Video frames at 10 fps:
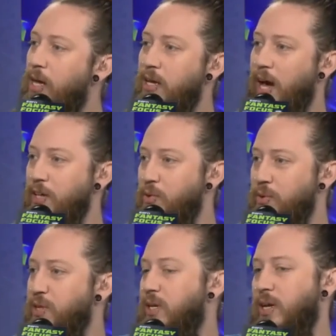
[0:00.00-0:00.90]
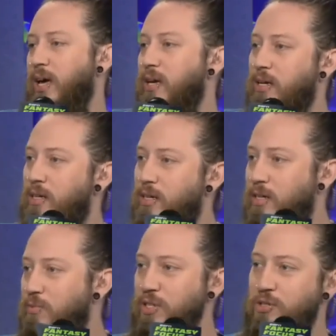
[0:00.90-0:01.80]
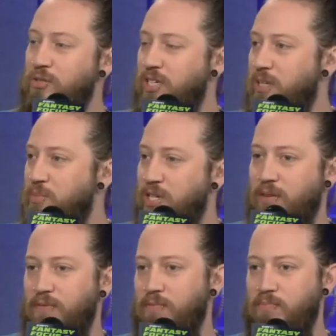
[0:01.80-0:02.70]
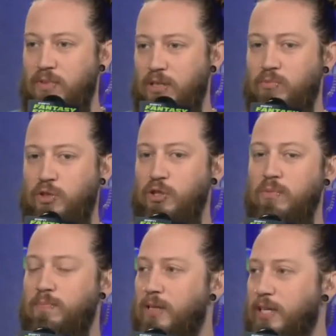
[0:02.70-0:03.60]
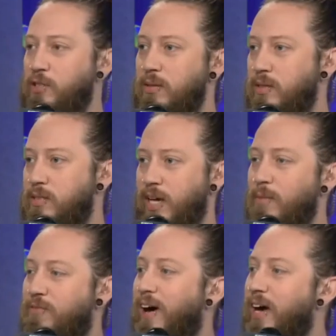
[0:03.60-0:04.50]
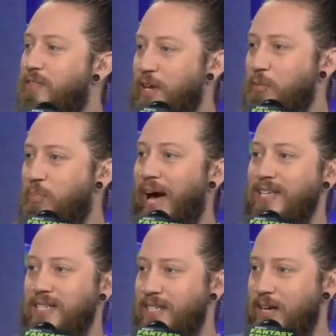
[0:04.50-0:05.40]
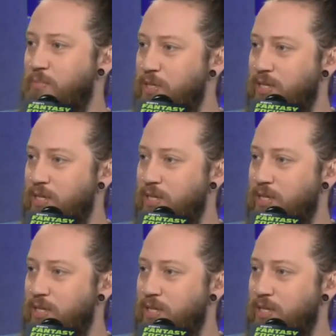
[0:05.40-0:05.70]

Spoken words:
and you were thinking, hey, these two teams have the two top 5 in pass attempts,